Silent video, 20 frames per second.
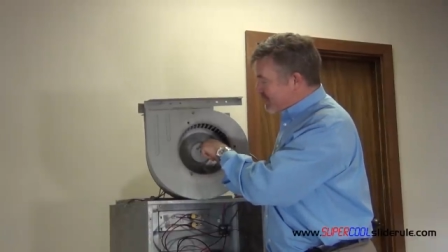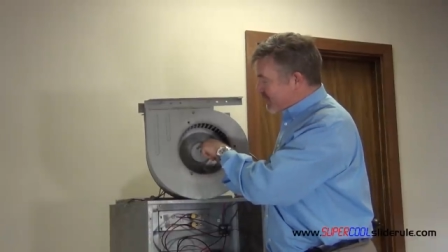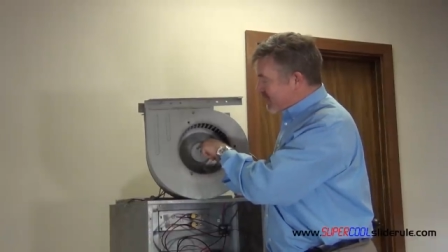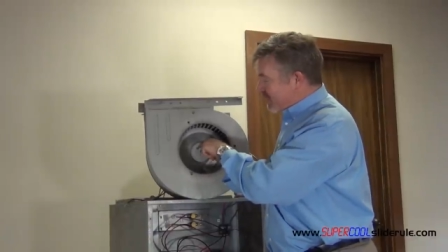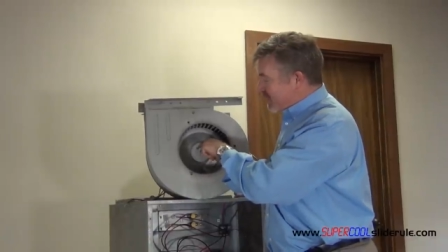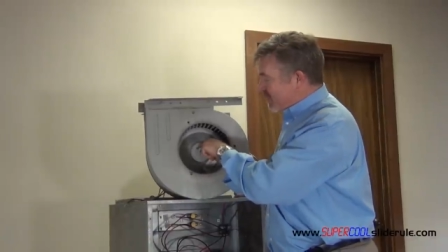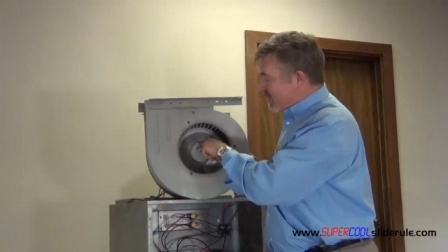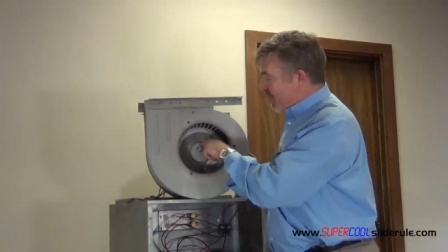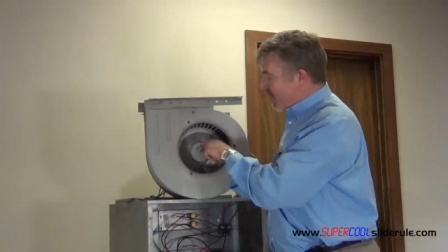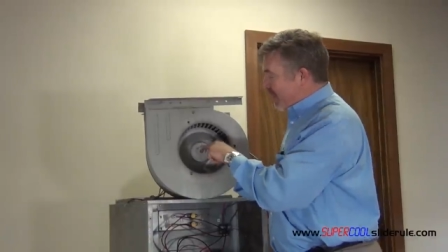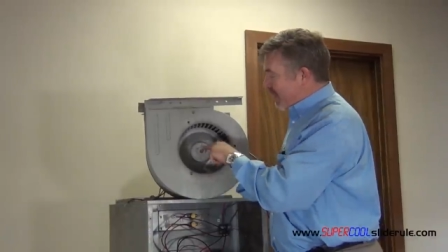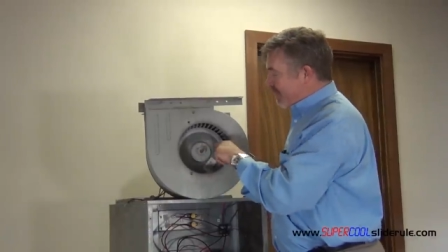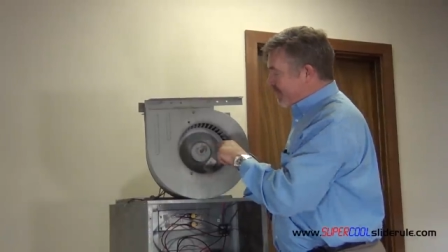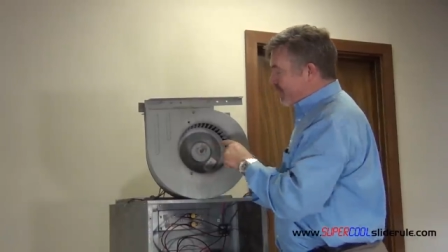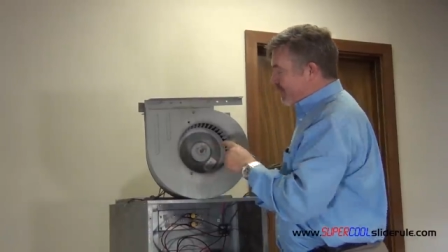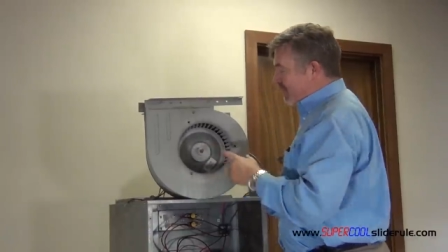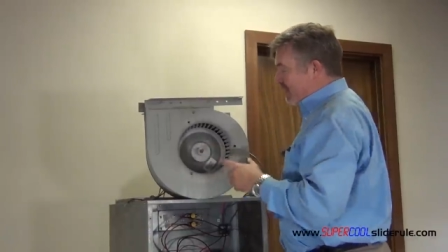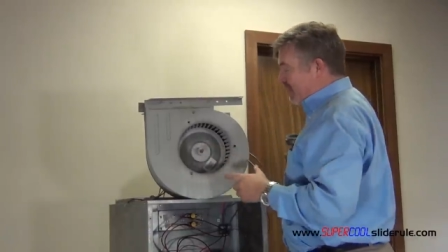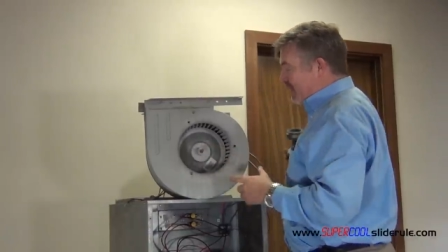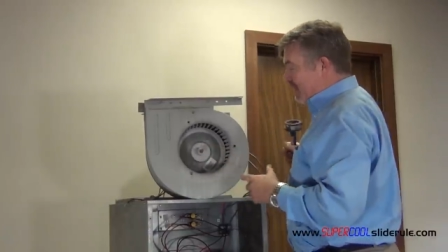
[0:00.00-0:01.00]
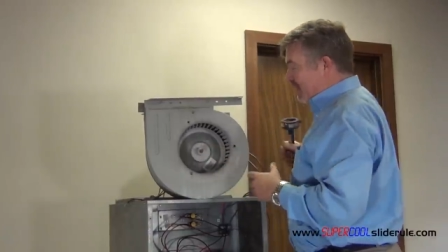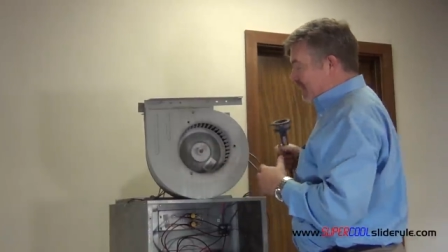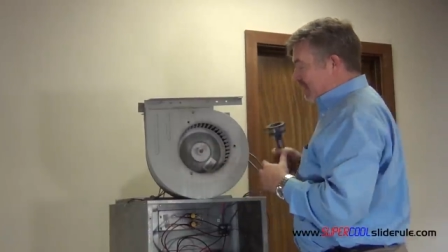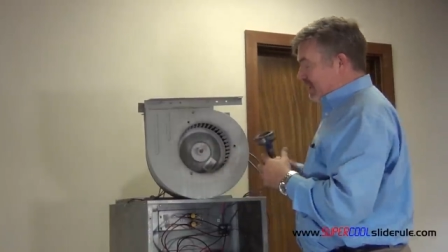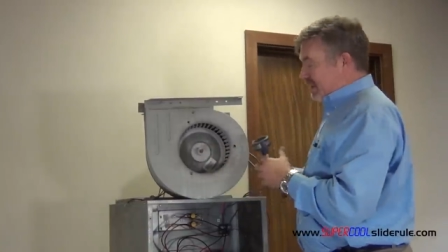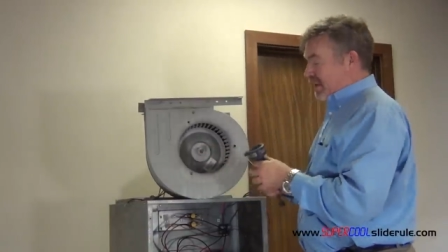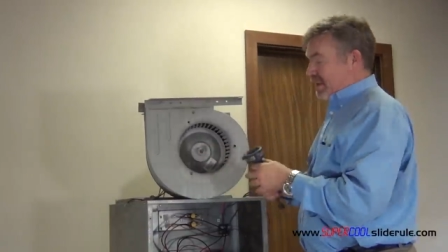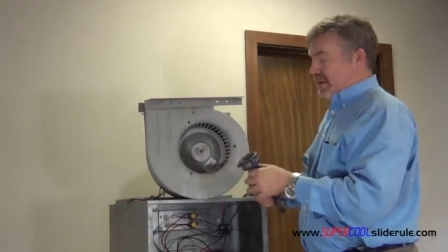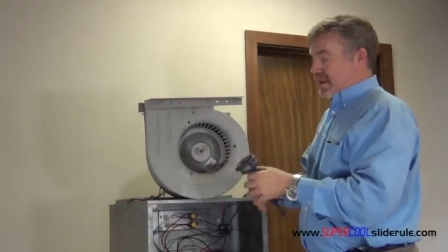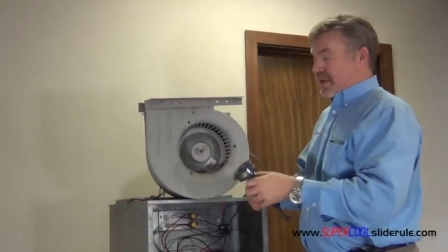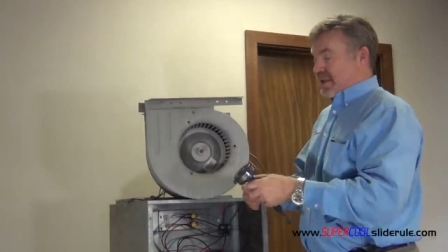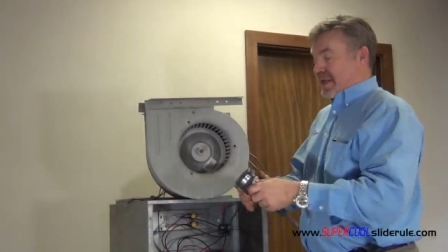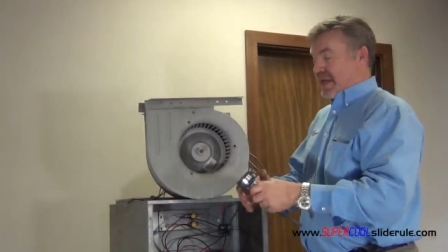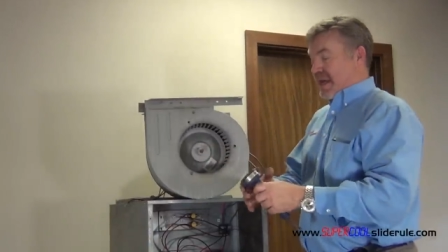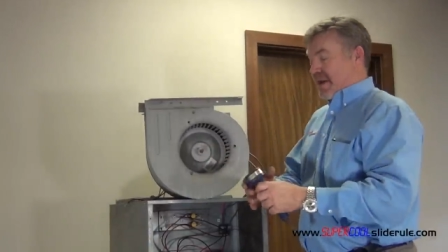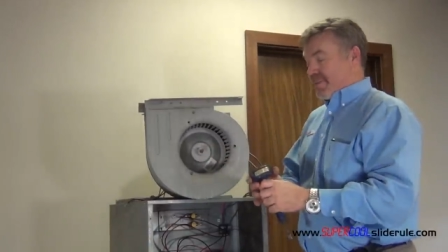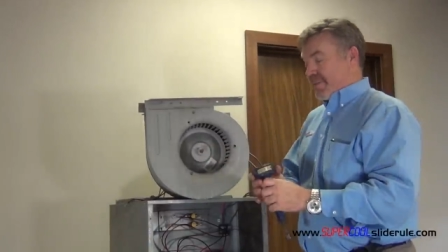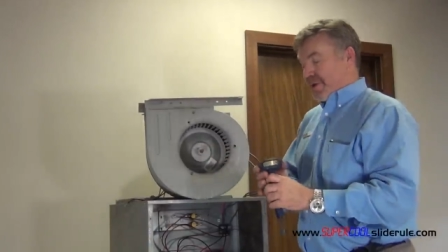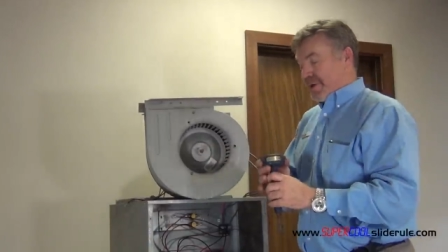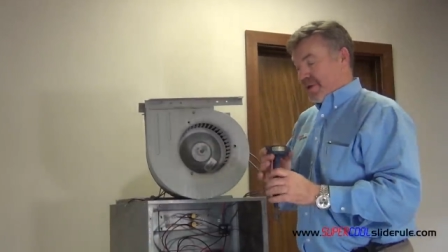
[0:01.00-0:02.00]
screw,
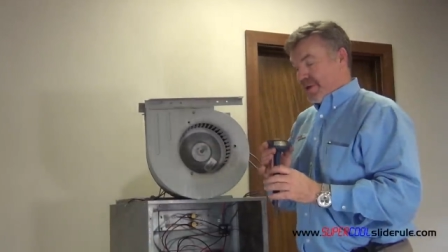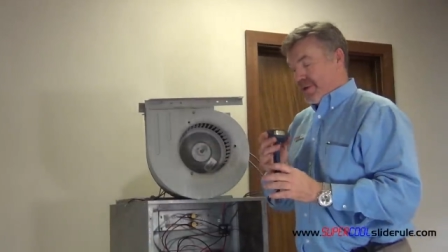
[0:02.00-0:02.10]
clamp